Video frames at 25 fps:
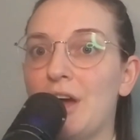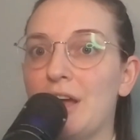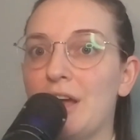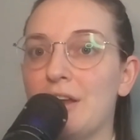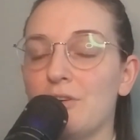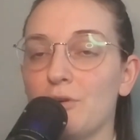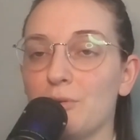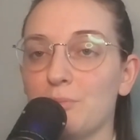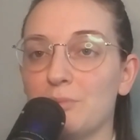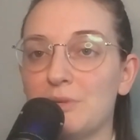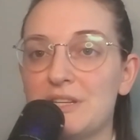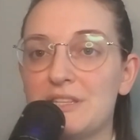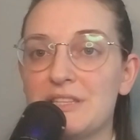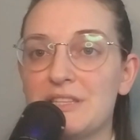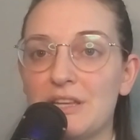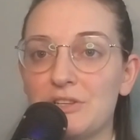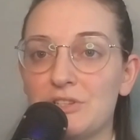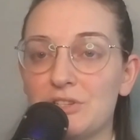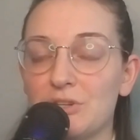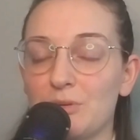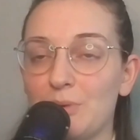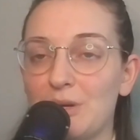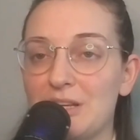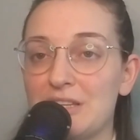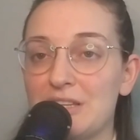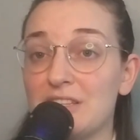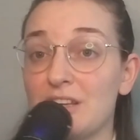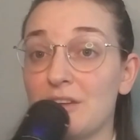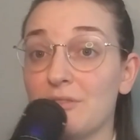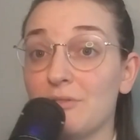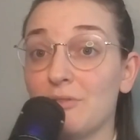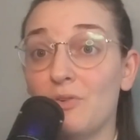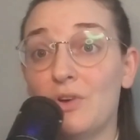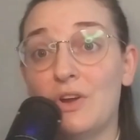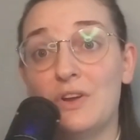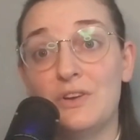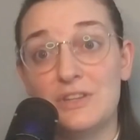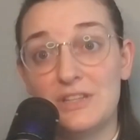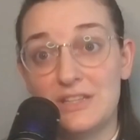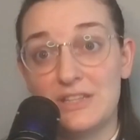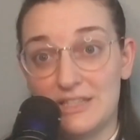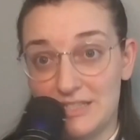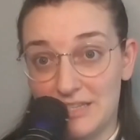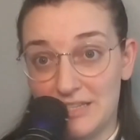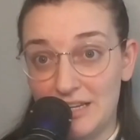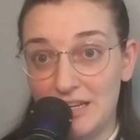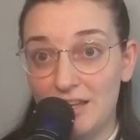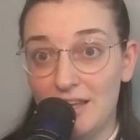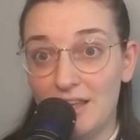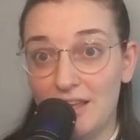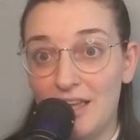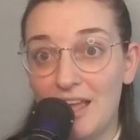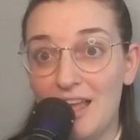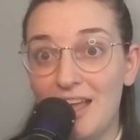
I normally center my stuff around Disney,